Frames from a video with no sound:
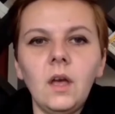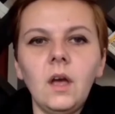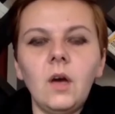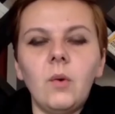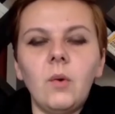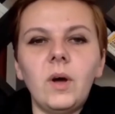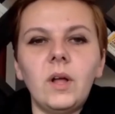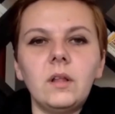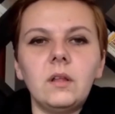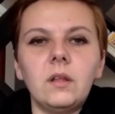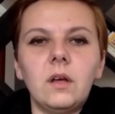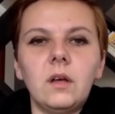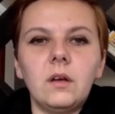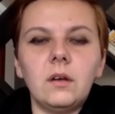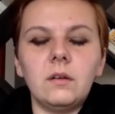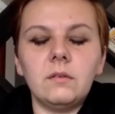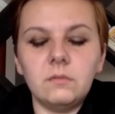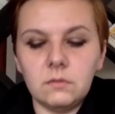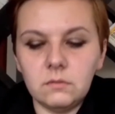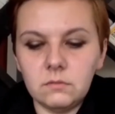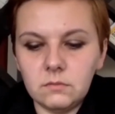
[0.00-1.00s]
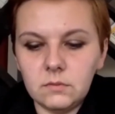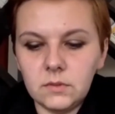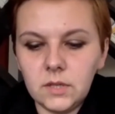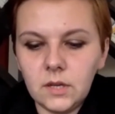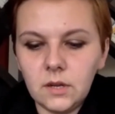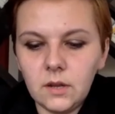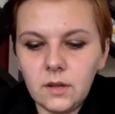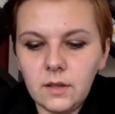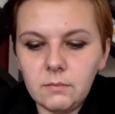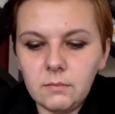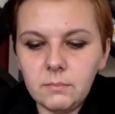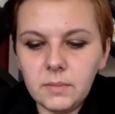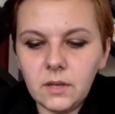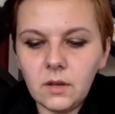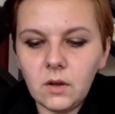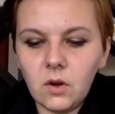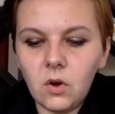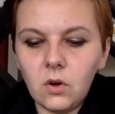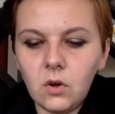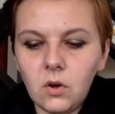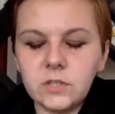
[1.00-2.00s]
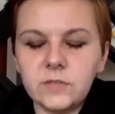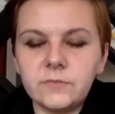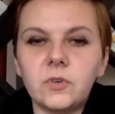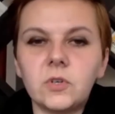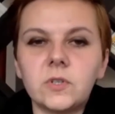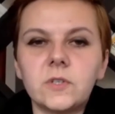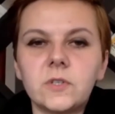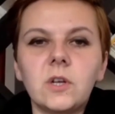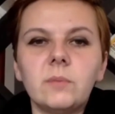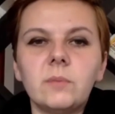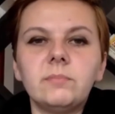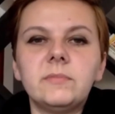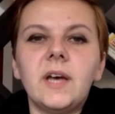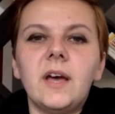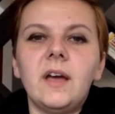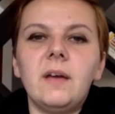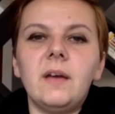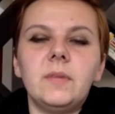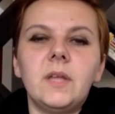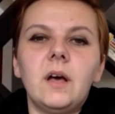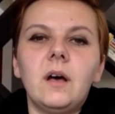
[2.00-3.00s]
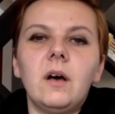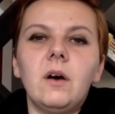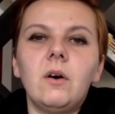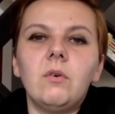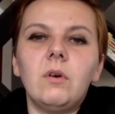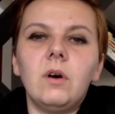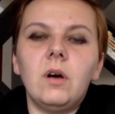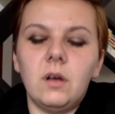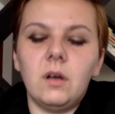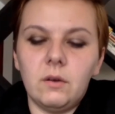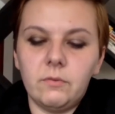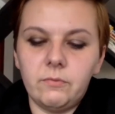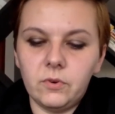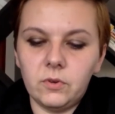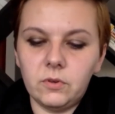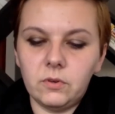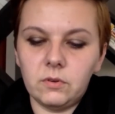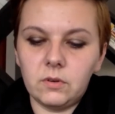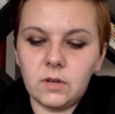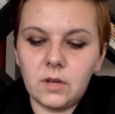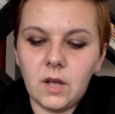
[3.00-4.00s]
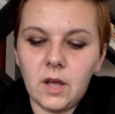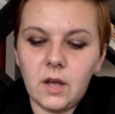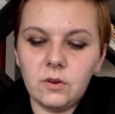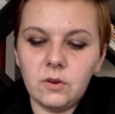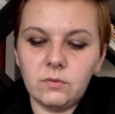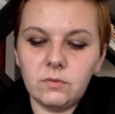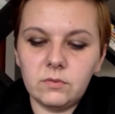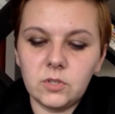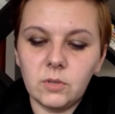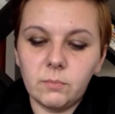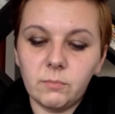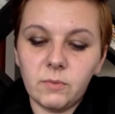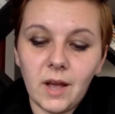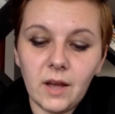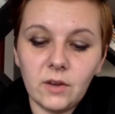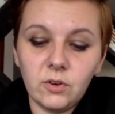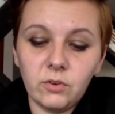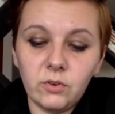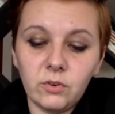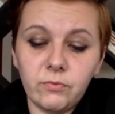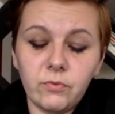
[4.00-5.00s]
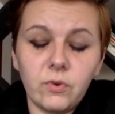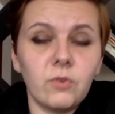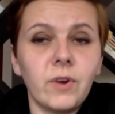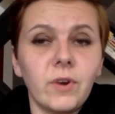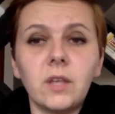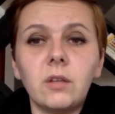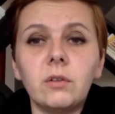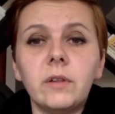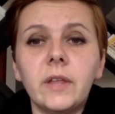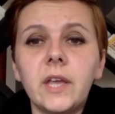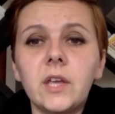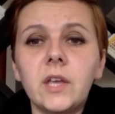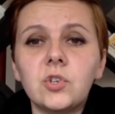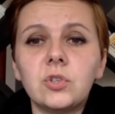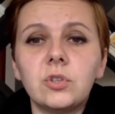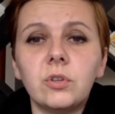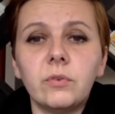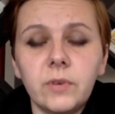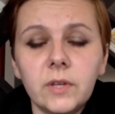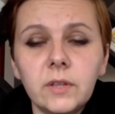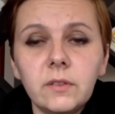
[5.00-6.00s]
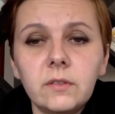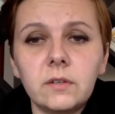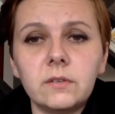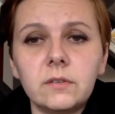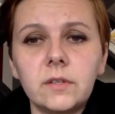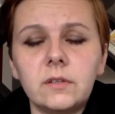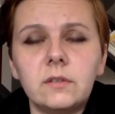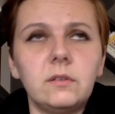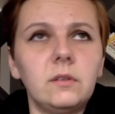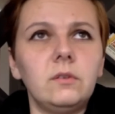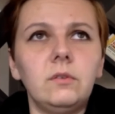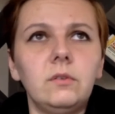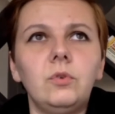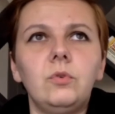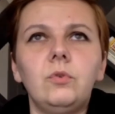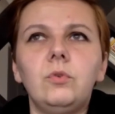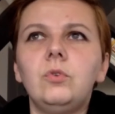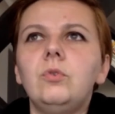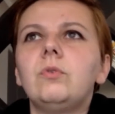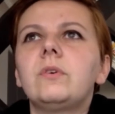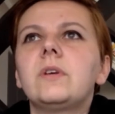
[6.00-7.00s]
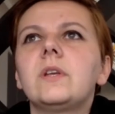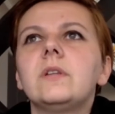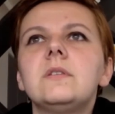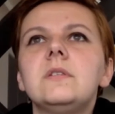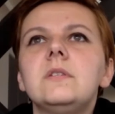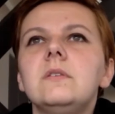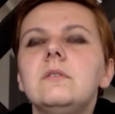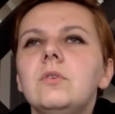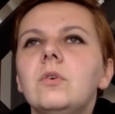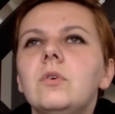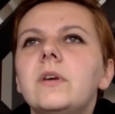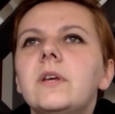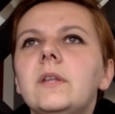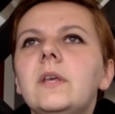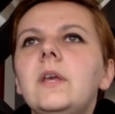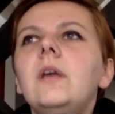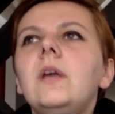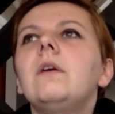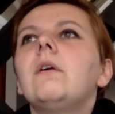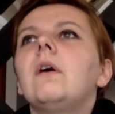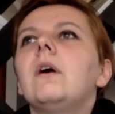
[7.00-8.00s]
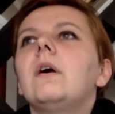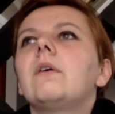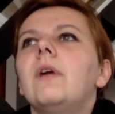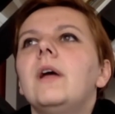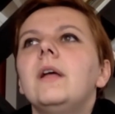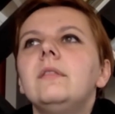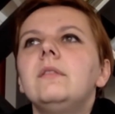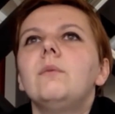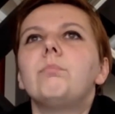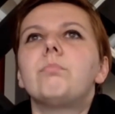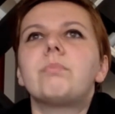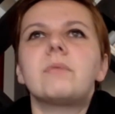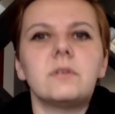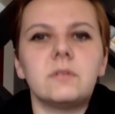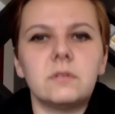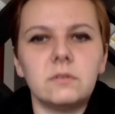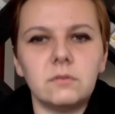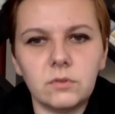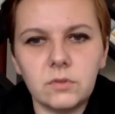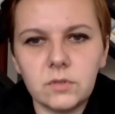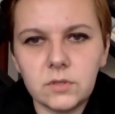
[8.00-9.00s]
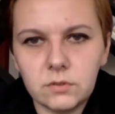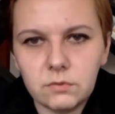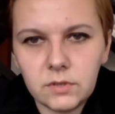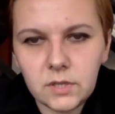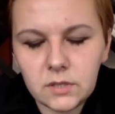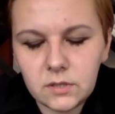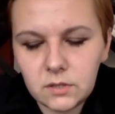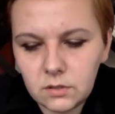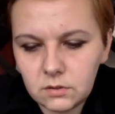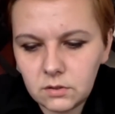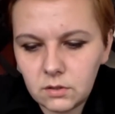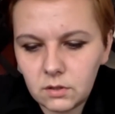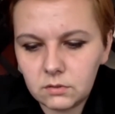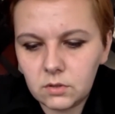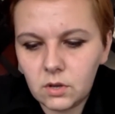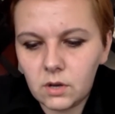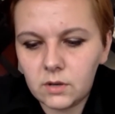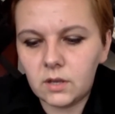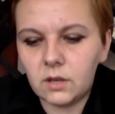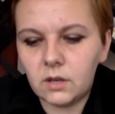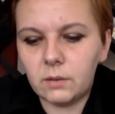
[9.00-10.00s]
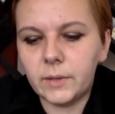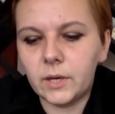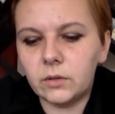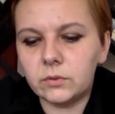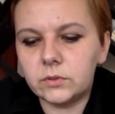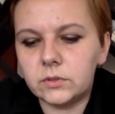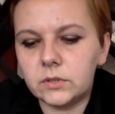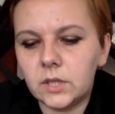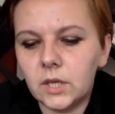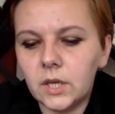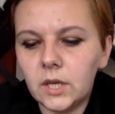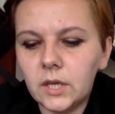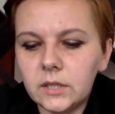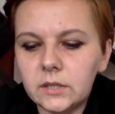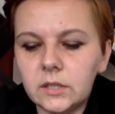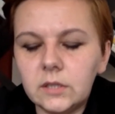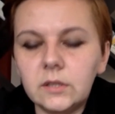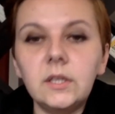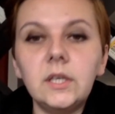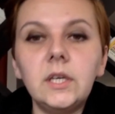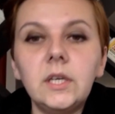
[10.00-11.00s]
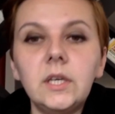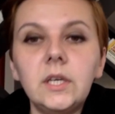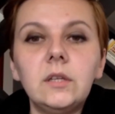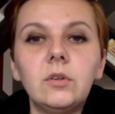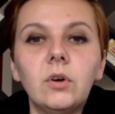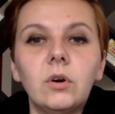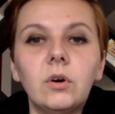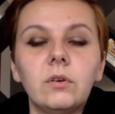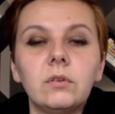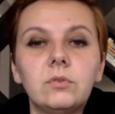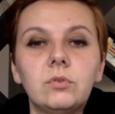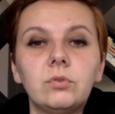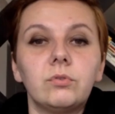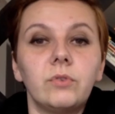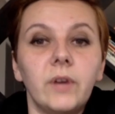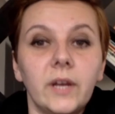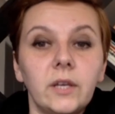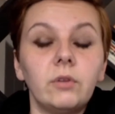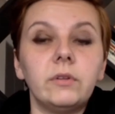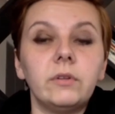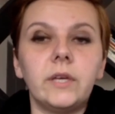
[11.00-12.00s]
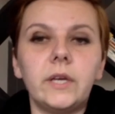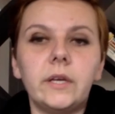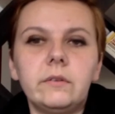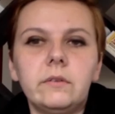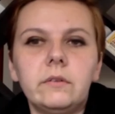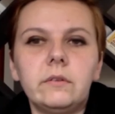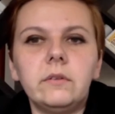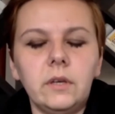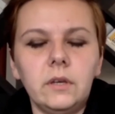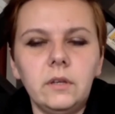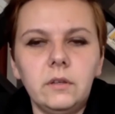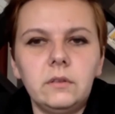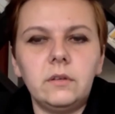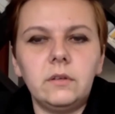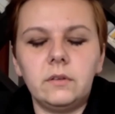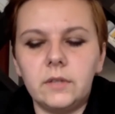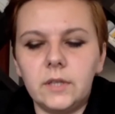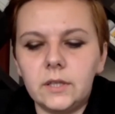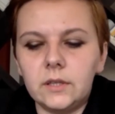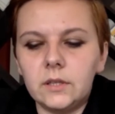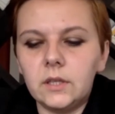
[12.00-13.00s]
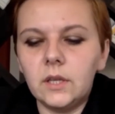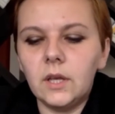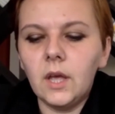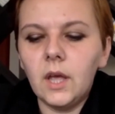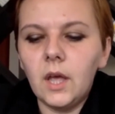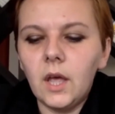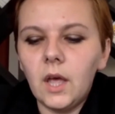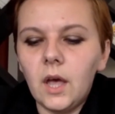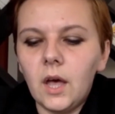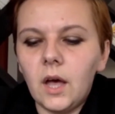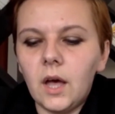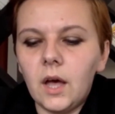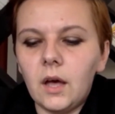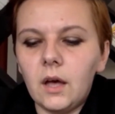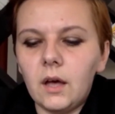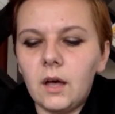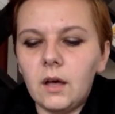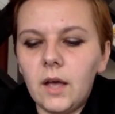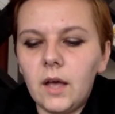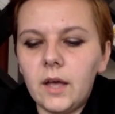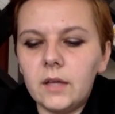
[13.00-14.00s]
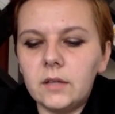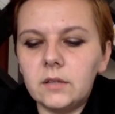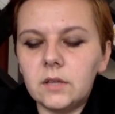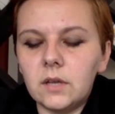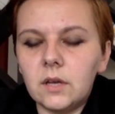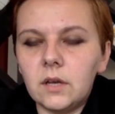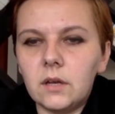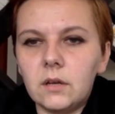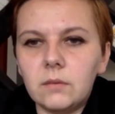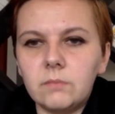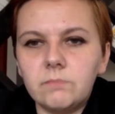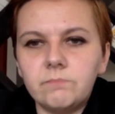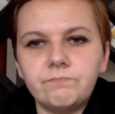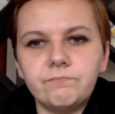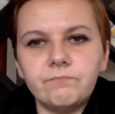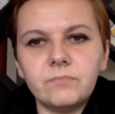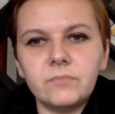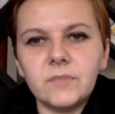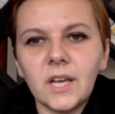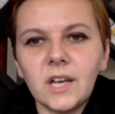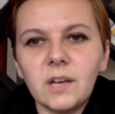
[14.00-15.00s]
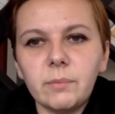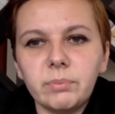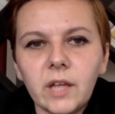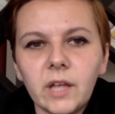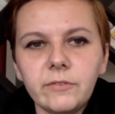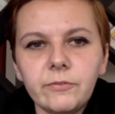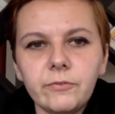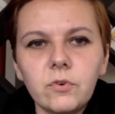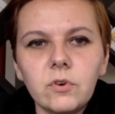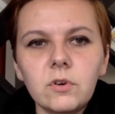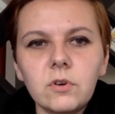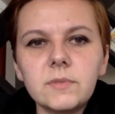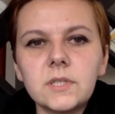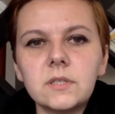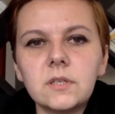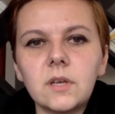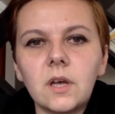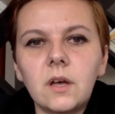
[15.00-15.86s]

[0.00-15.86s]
Well, there had been calls for some time now for some kind of regulation of internet. You can hear a random person on the street talking about the need to regulate the internet, and tech platforms,